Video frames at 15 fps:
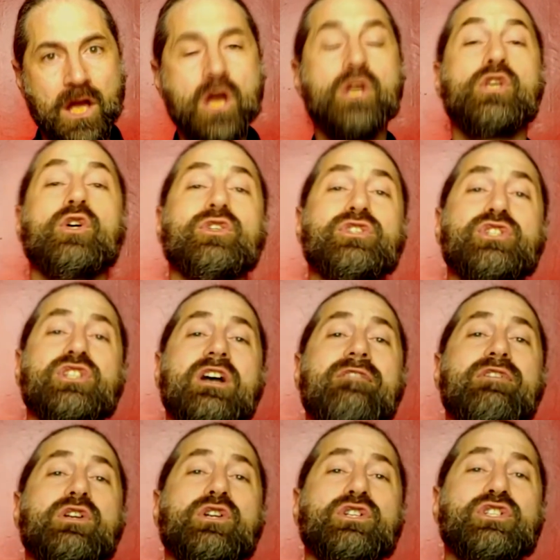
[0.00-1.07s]
You'll discover
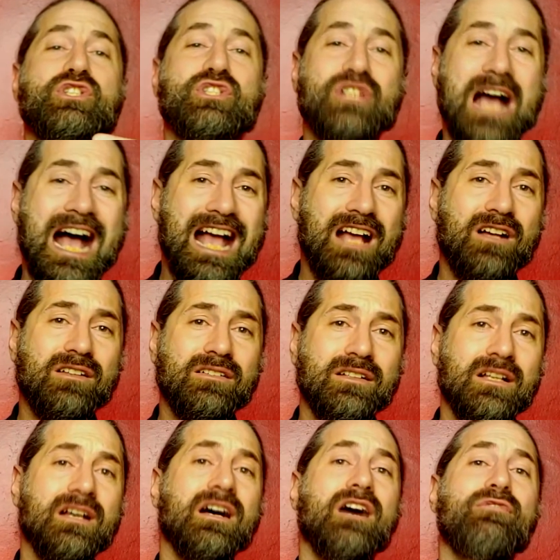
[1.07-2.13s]
your style
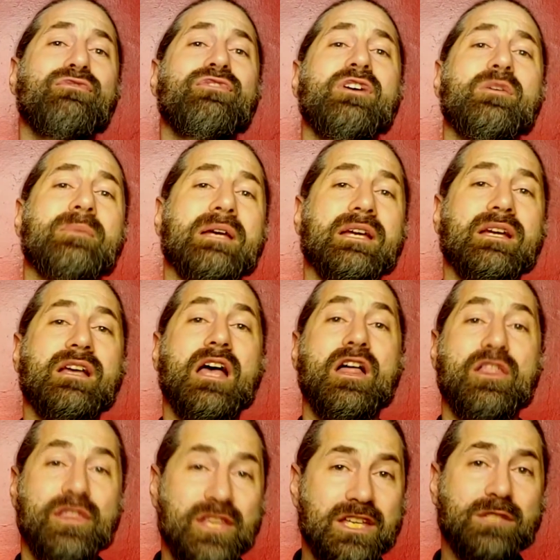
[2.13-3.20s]
of filming
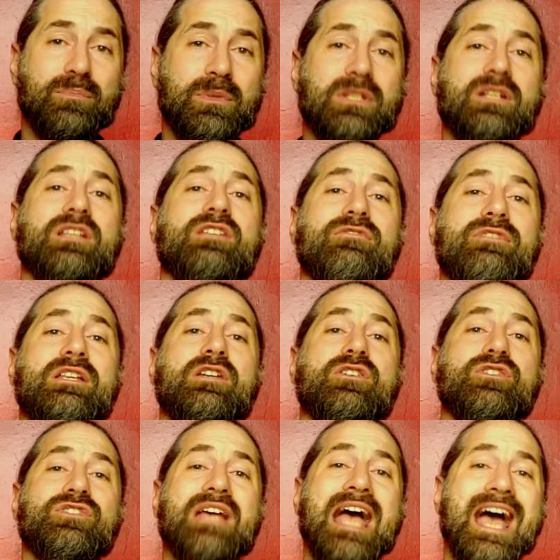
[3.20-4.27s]
these particular
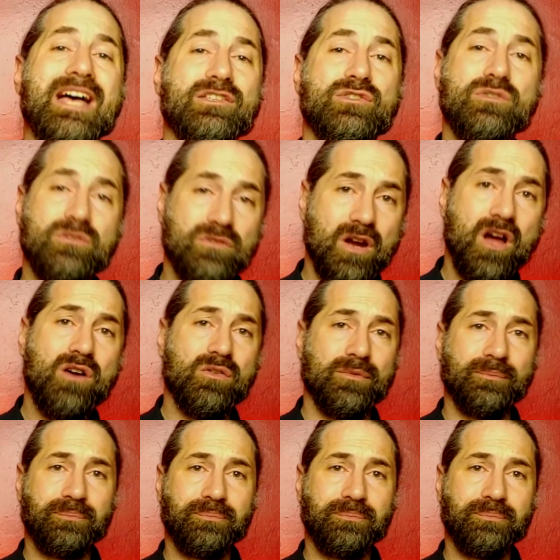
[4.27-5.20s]
videos as you grow.